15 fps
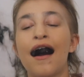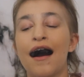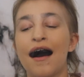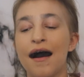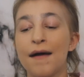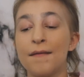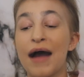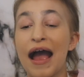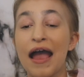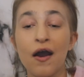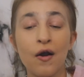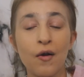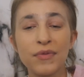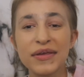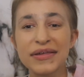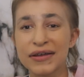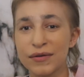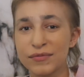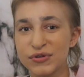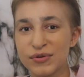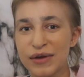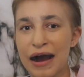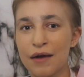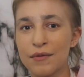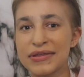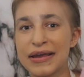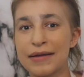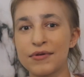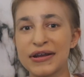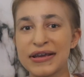I hope this helped you out, was
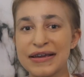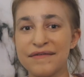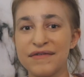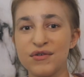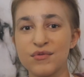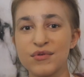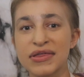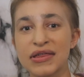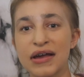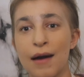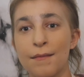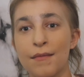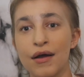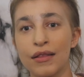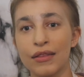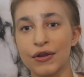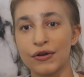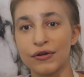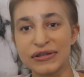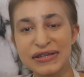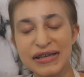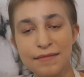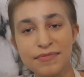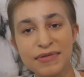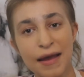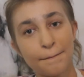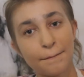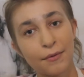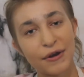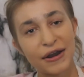able to give you some little tips
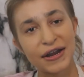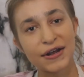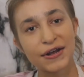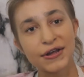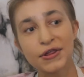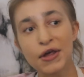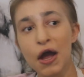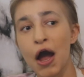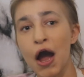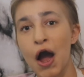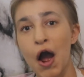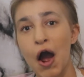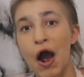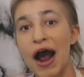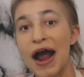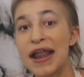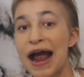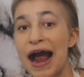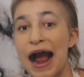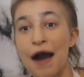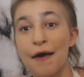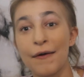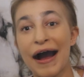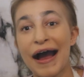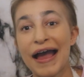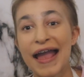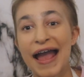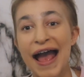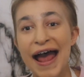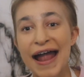and pointers on how
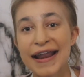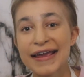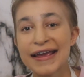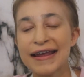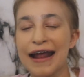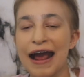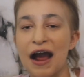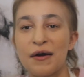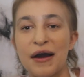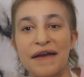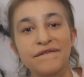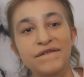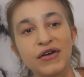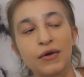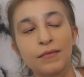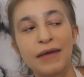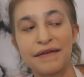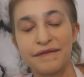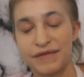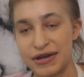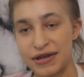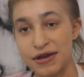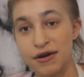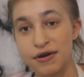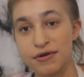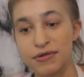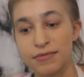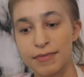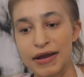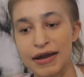I edit and how I film my
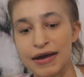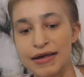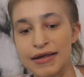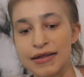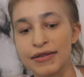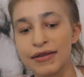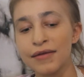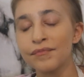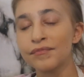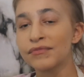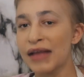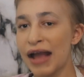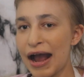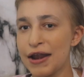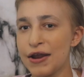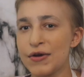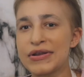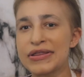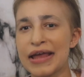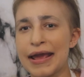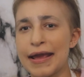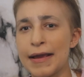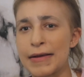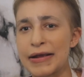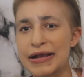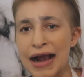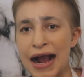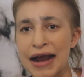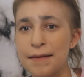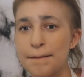videos, because I know it's a
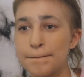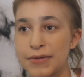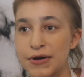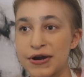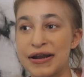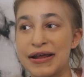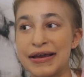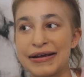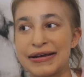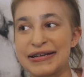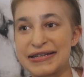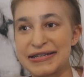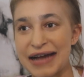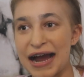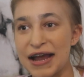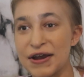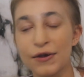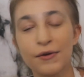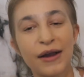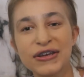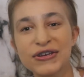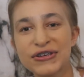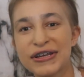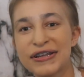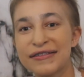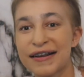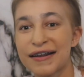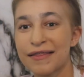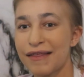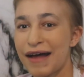kind of burning, dire question
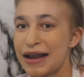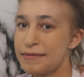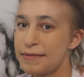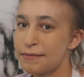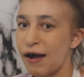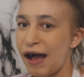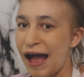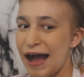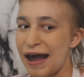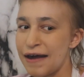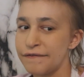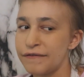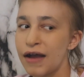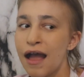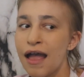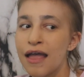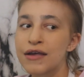that a lot of people have.